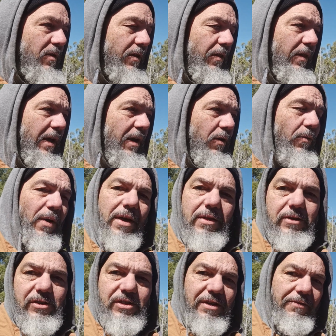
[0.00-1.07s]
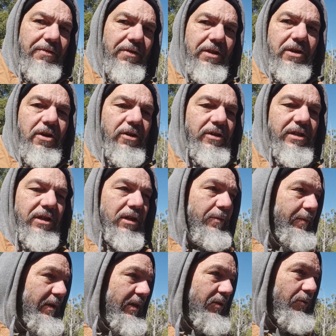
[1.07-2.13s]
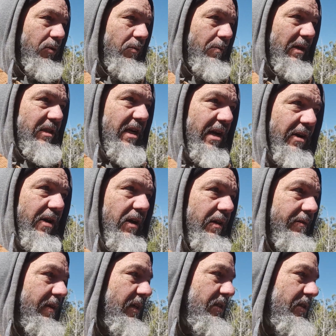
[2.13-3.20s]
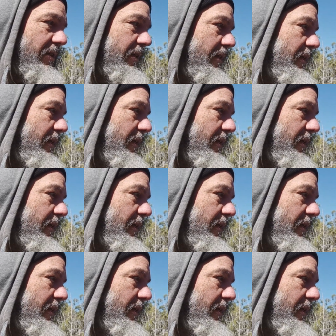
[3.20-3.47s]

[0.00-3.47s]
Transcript: Their weather is different than ours here because we're much higher elevation.